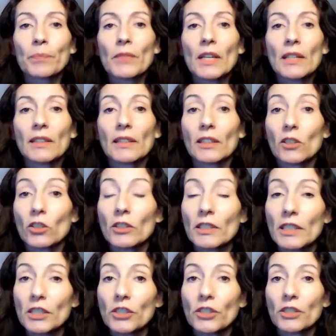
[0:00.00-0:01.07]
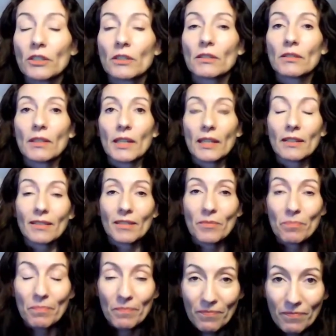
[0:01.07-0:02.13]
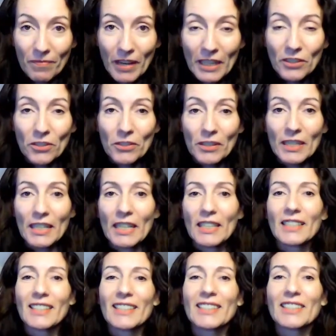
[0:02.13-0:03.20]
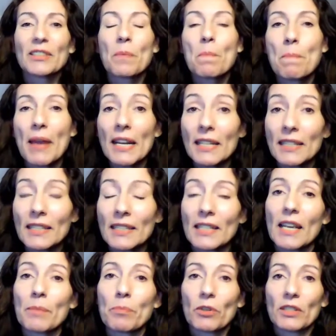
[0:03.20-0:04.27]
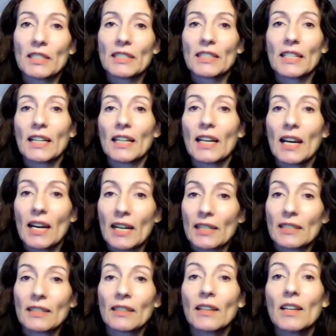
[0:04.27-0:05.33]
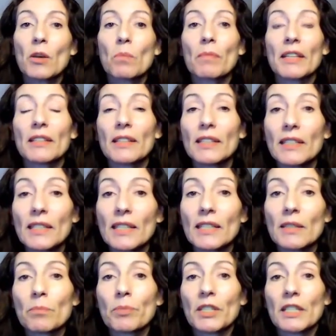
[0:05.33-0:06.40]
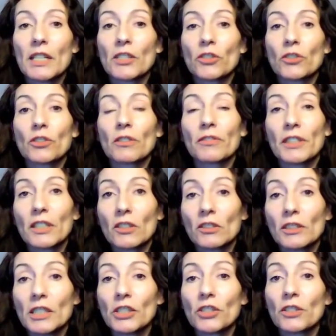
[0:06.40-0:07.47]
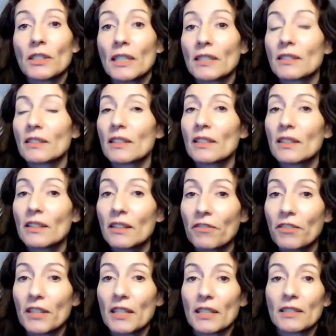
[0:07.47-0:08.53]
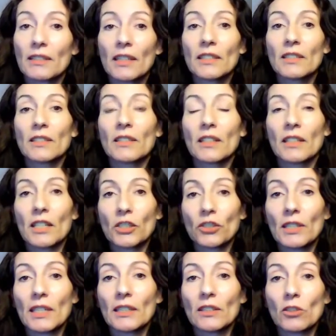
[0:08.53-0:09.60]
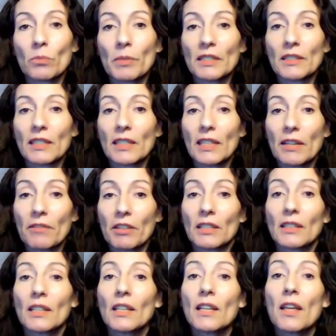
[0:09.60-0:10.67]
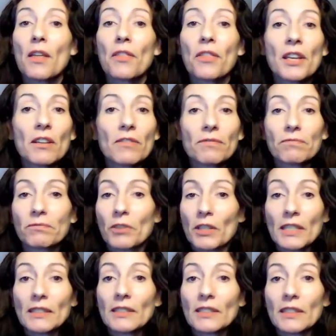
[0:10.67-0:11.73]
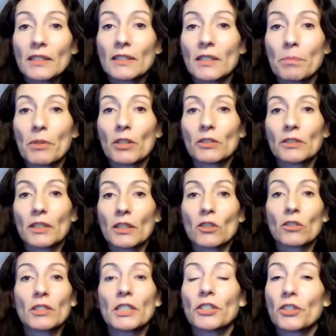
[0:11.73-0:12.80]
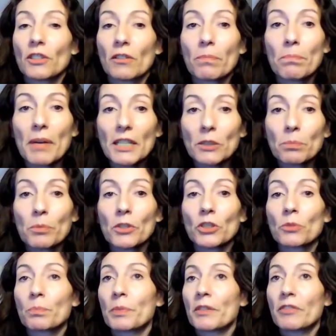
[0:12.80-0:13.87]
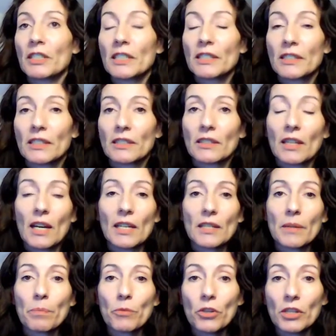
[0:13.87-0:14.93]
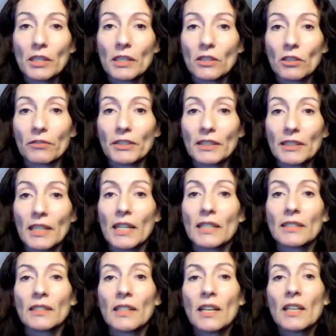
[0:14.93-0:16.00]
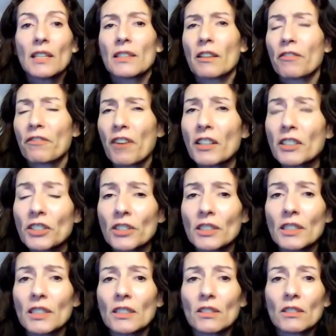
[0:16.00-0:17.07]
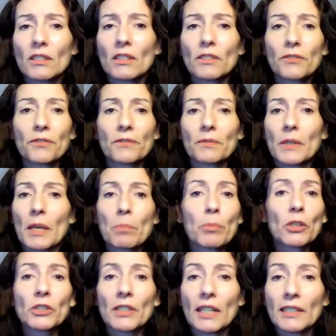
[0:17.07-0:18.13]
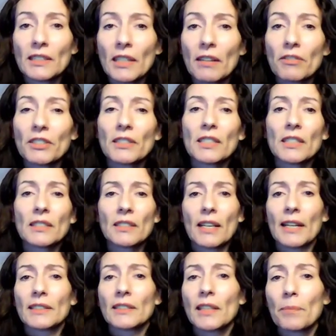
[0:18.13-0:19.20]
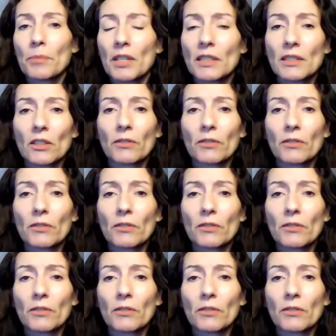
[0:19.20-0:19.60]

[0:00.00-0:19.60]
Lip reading: Recognition, I remind you again, is mainly a political act, but the legal implications of recognition are significant at international and domestic level. Think, for instance, about recognition of passports, privileges and immunities of states, the functioning of the postal services, the acceptance of